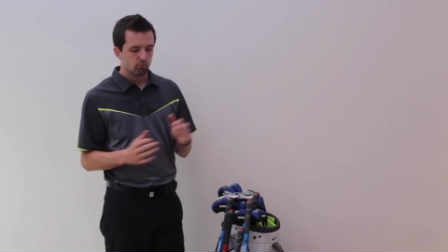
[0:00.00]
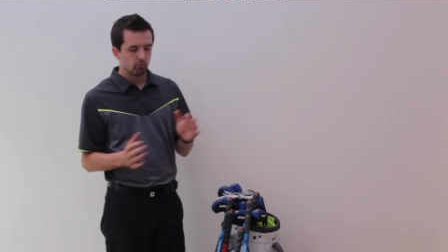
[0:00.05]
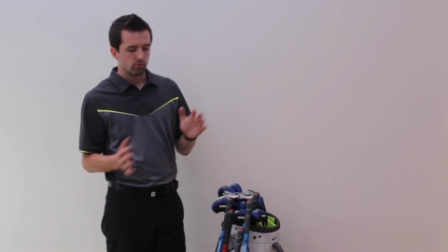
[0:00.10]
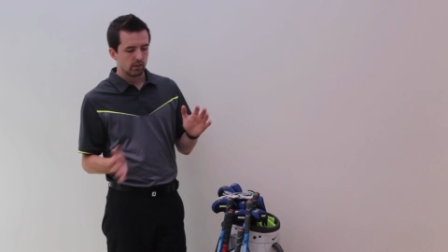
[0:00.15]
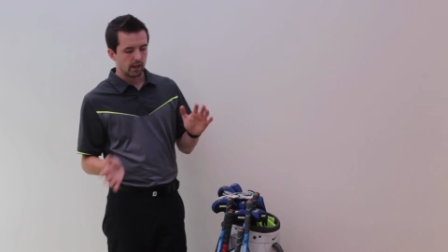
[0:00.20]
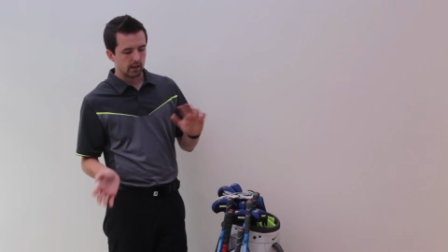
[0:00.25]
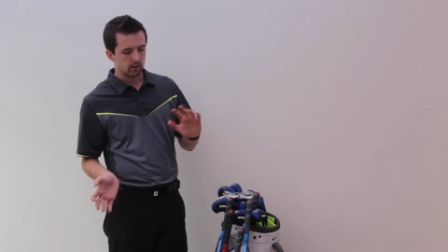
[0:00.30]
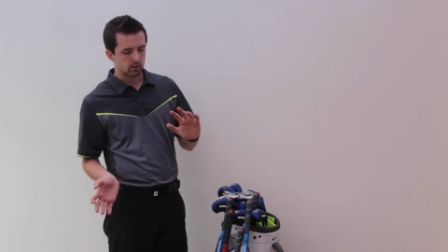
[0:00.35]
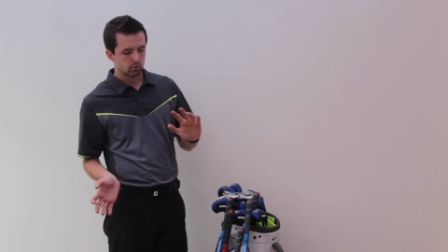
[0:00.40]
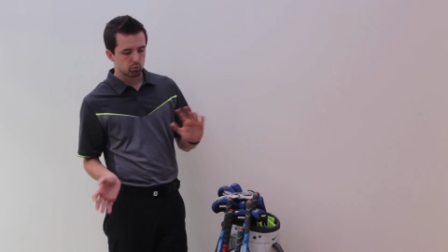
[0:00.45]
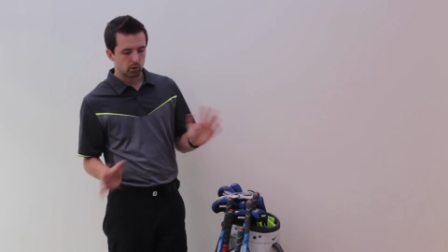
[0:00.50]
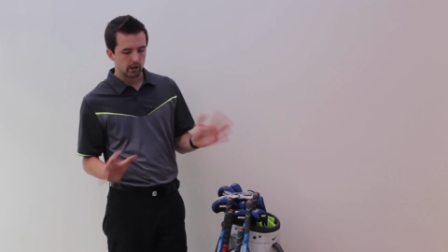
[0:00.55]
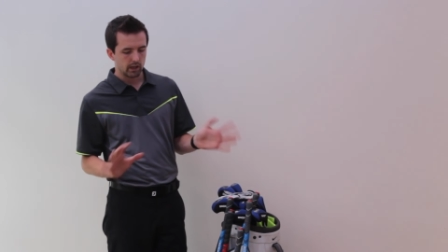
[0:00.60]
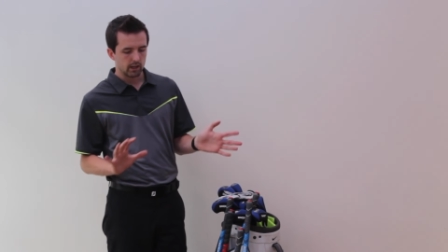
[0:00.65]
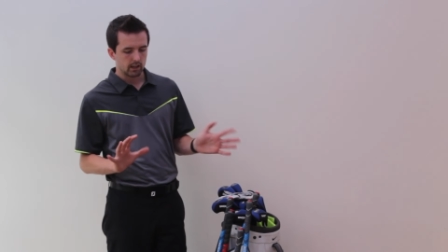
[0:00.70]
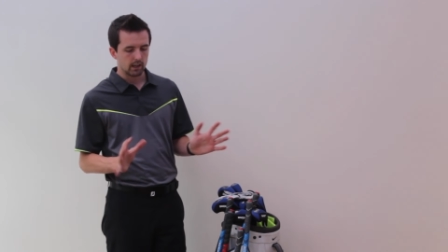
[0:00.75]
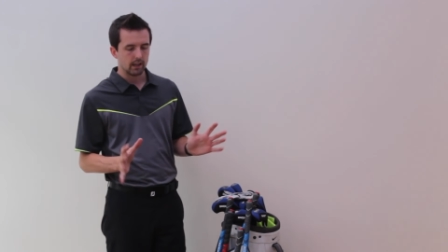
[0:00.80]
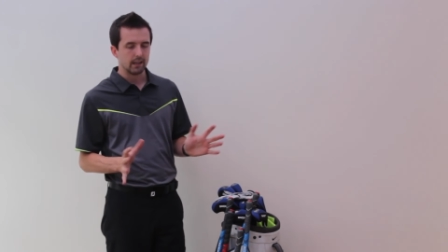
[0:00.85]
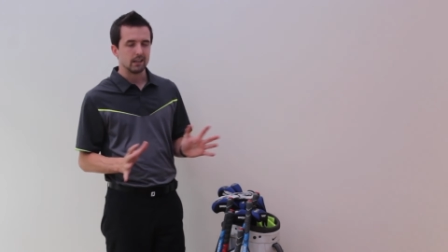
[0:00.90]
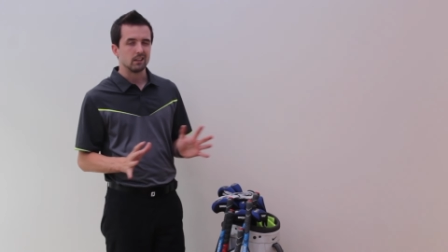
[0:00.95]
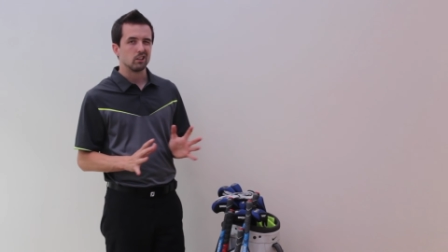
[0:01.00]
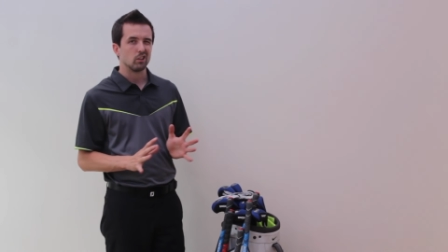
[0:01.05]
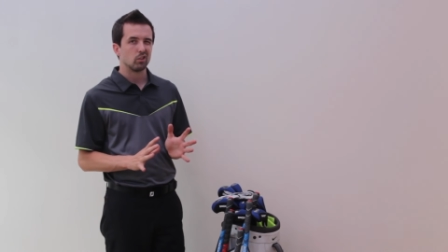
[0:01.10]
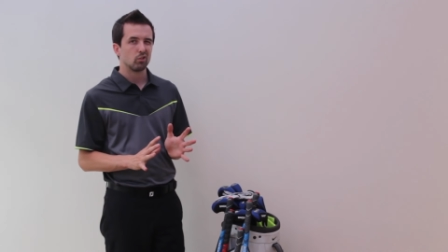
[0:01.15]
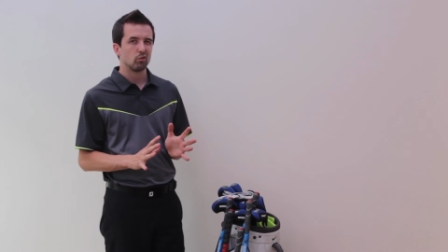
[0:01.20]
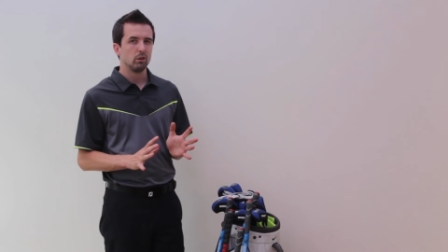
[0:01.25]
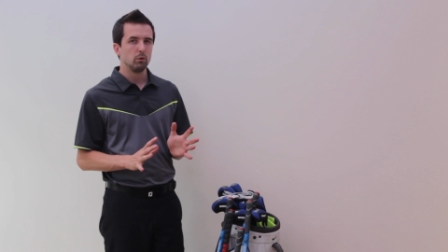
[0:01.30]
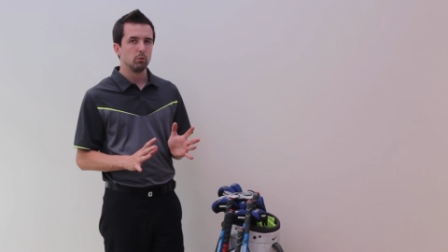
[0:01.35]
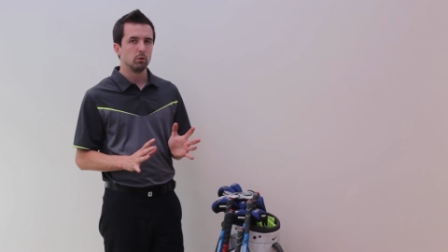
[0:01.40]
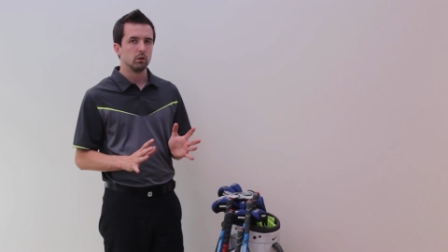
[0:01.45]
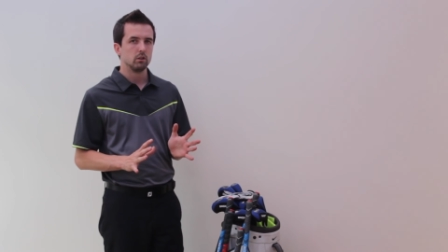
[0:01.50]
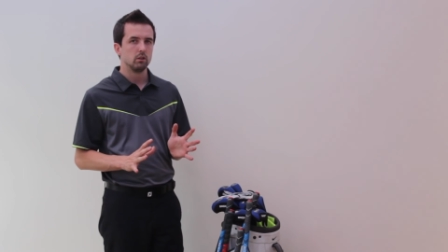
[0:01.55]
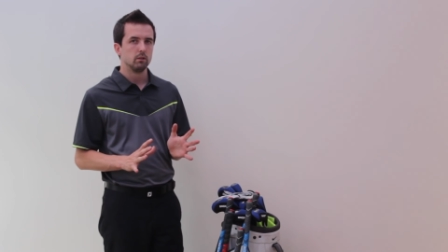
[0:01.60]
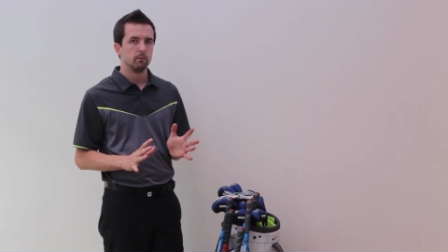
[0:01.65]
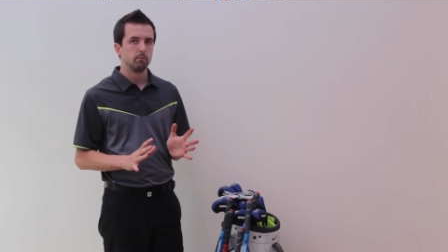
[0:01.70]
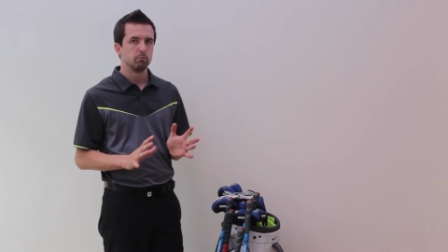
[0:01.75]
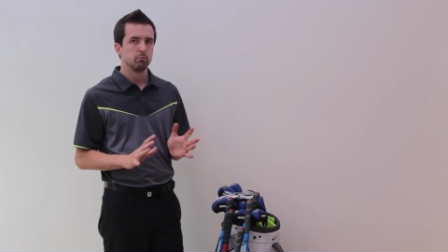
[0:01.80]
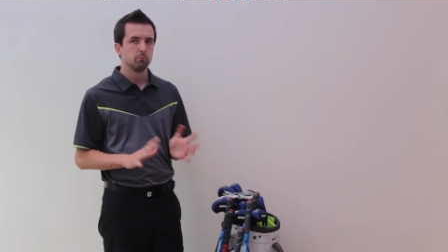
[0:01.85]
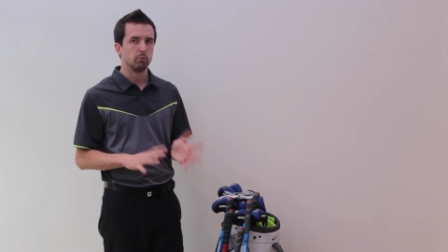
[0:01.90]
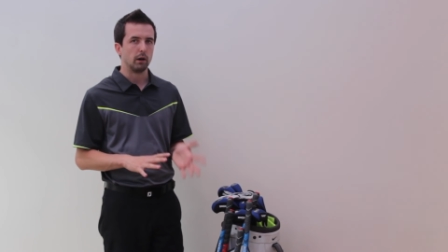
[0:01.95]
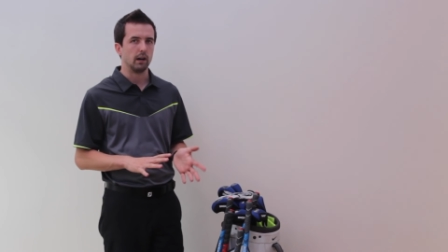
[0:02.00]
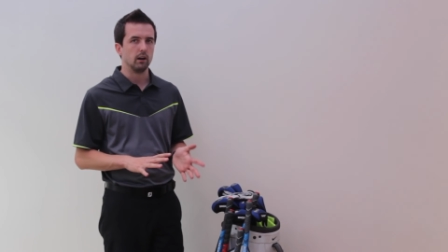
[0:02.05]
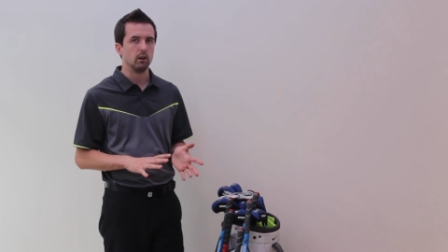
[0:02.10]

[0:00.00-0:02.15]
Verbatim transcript: That's why I'd like the three wood, but